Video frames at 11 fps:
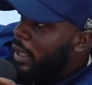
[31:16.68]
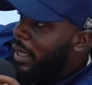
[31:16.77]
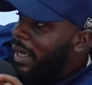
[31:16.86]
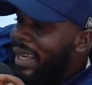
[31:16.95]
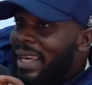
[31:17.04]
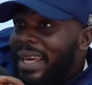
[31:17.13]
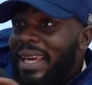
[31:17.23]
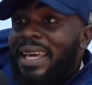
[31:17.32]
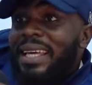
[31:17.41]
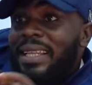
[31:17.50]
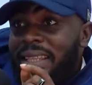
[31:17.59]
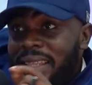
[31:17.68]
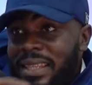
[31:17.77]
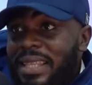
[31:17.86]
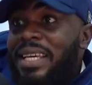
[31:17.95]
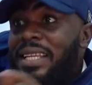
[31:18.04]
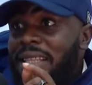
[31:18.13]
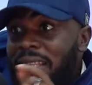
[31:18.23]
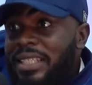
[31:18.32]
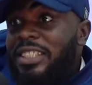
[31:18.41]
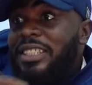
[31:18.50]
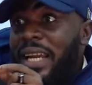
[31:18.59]
Very in in
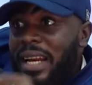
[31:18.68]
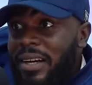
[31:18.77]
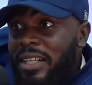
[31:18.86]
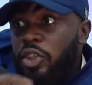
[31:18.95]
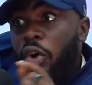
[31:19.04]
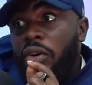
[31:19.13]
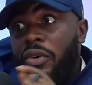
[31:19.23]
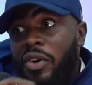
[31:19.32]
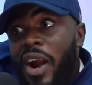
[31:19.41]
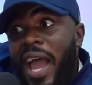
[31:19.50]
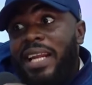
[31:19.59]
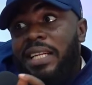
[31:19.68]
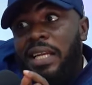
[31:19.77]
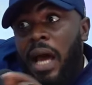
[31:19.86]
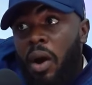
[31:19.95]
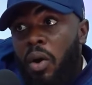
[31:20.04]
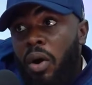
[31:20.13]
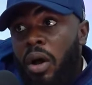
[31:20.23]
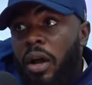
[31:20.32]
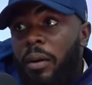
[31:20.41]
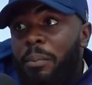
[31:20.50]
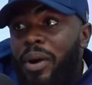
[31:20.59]
this generation right now,
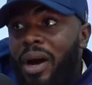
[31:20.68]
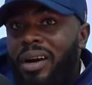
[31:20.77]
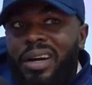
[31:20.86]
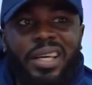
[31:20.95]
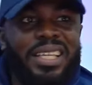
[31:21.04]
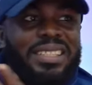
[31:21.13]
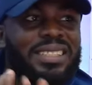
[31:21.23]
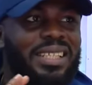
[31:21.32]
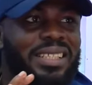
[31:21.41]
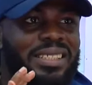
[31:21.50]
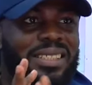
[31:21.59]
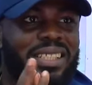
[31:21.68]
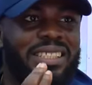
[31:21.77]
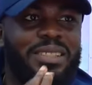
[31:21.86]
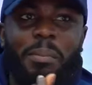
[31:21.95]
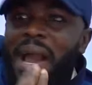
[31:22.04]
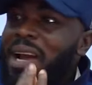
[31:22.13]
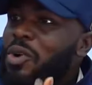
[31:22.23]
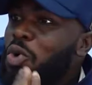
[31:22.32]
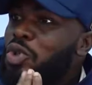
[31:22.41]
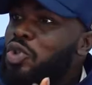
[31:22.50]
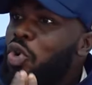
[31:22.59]
bro, is, is, is
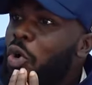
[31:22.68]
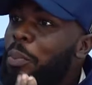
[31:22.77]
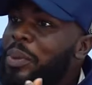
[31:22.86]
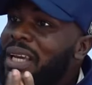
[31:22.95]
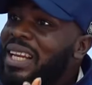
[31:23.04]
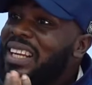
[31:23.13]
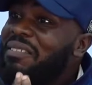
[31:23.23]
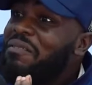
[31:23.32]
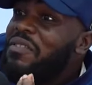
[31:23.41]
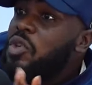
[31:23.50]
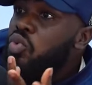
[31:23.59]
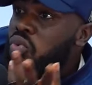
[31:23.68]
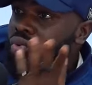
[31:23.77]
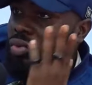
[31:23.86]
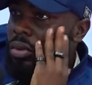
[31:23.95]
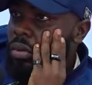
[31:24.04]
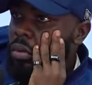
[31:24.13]
microscopically few. Yes, mm-hmm. it